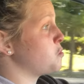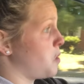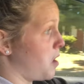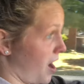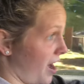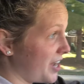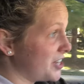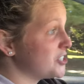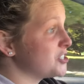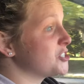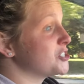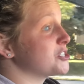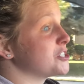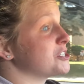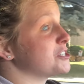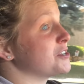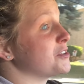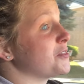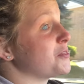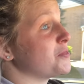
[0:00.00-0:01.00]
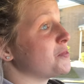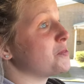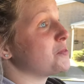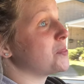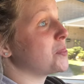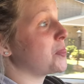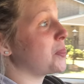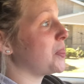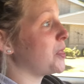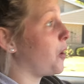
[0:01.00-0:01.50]
watch
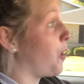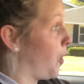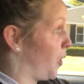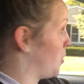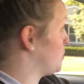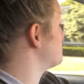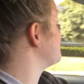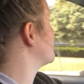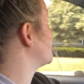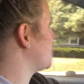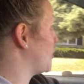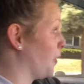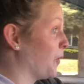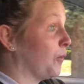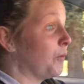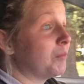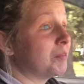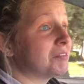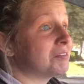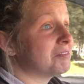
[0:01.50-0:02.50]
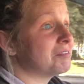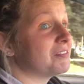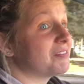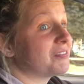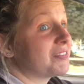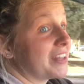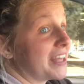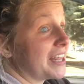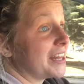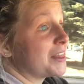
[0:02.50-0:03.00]
Home Alone
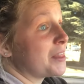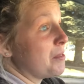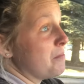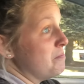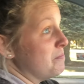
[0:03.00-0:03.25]
in the